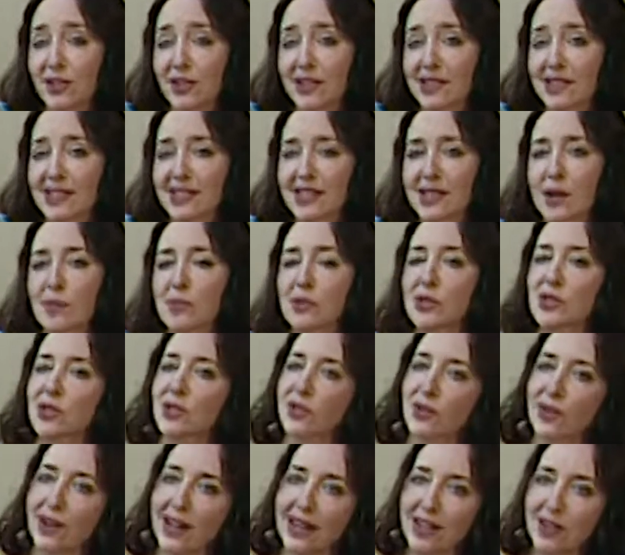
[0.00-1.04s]
can step
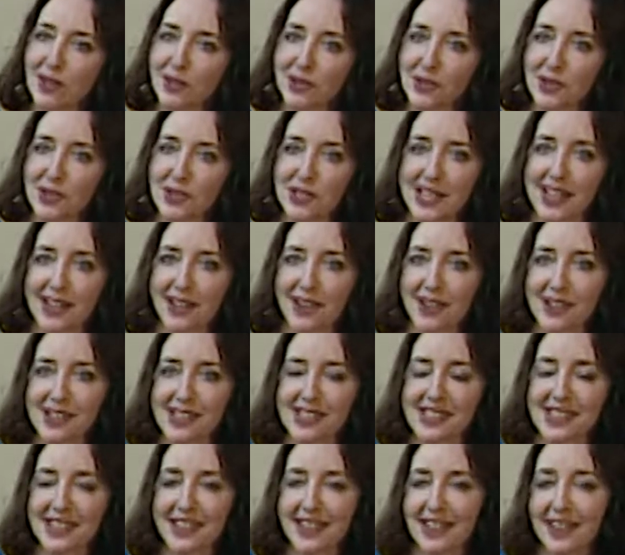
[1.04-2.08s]
straight off your
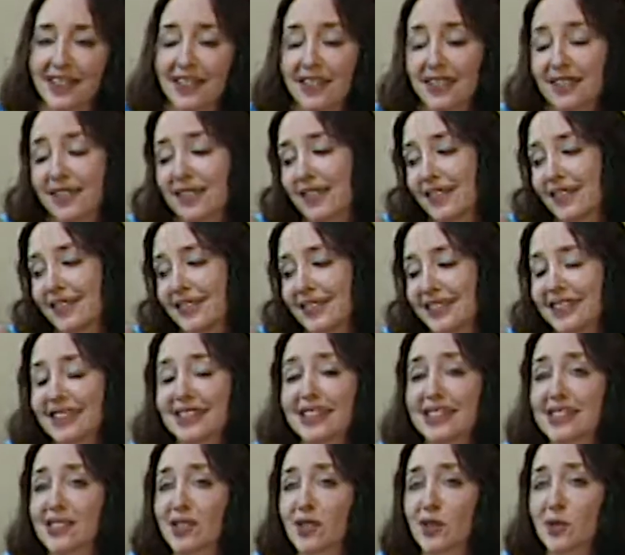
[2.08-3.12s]
terrace and
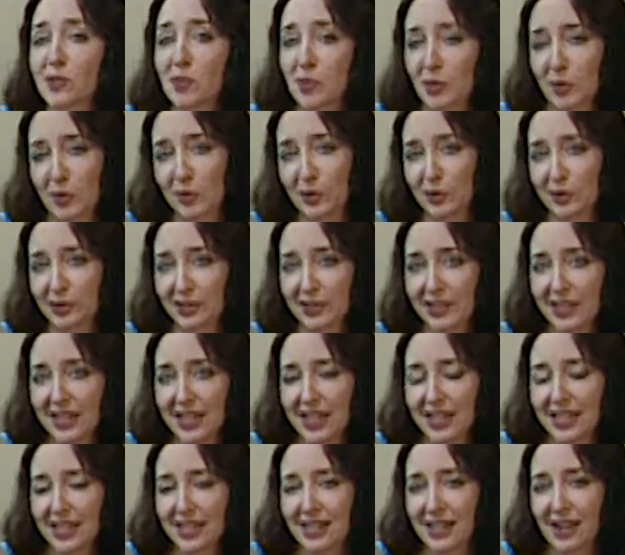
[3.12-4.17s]
into the pool.
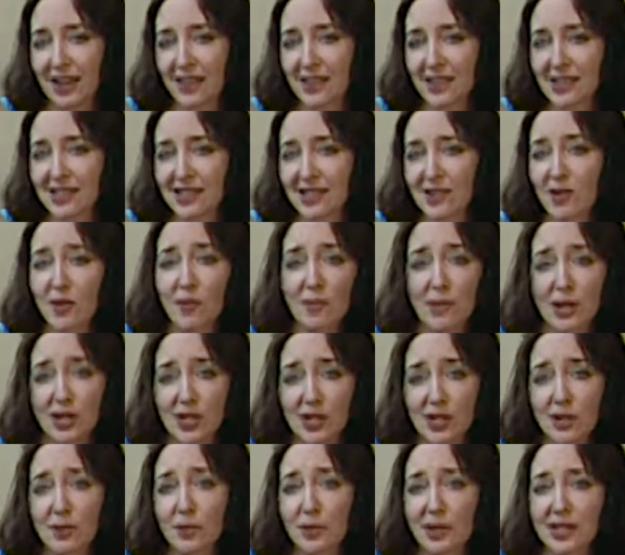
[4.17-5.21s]
Now, there's not much
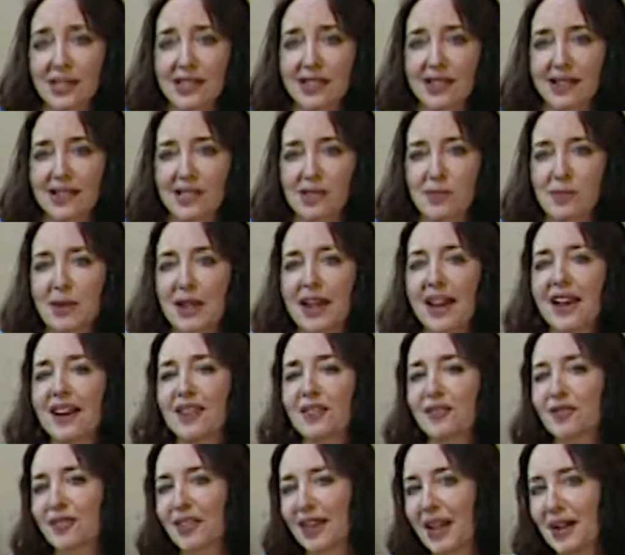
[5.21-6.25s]
that will entice me out
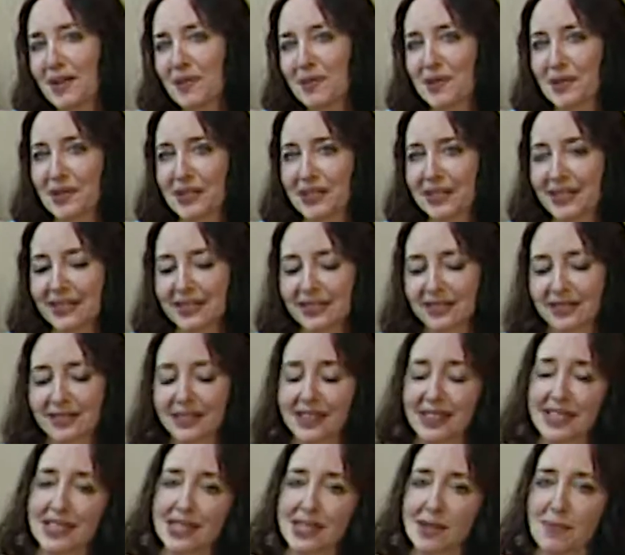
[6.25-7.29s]
of that water,
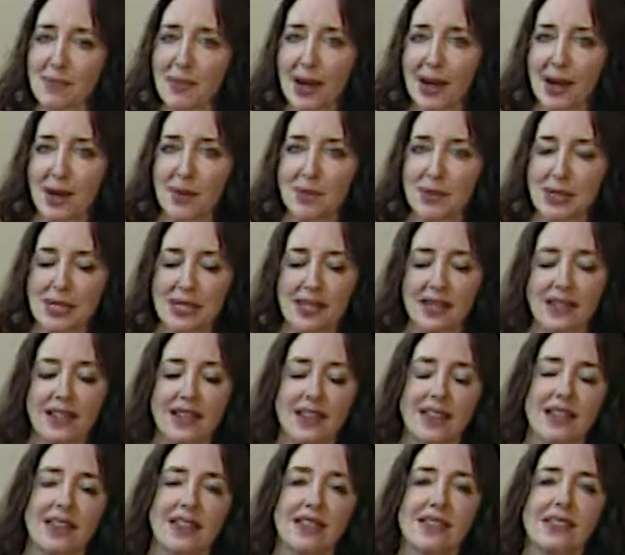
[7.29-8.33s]
except perhaps
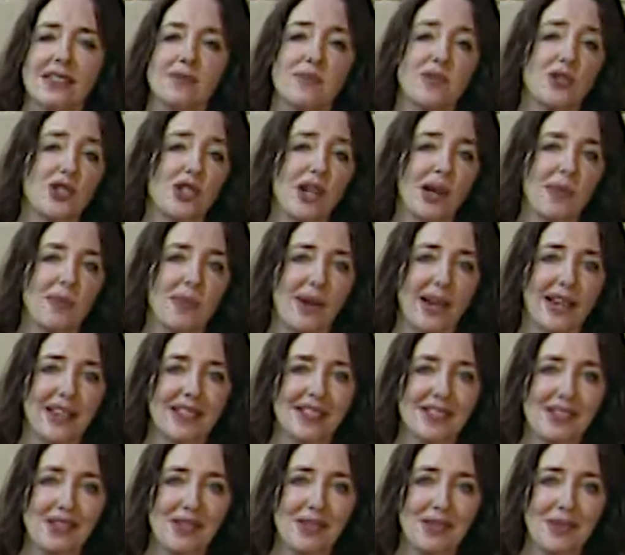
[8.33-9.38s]
some champagne
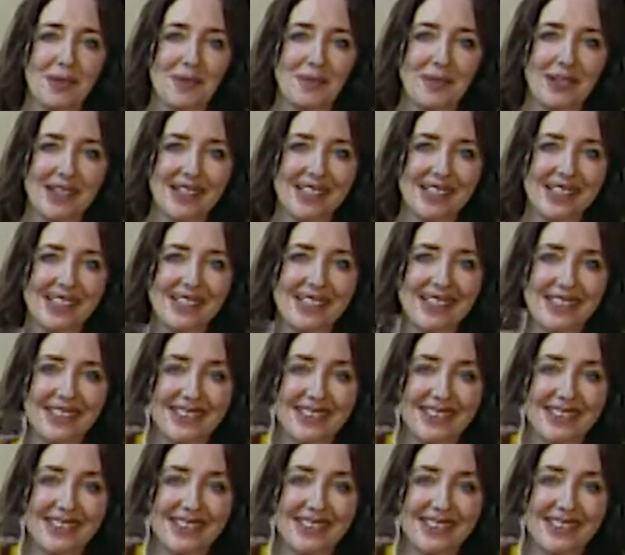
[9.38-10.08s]
and strawberries.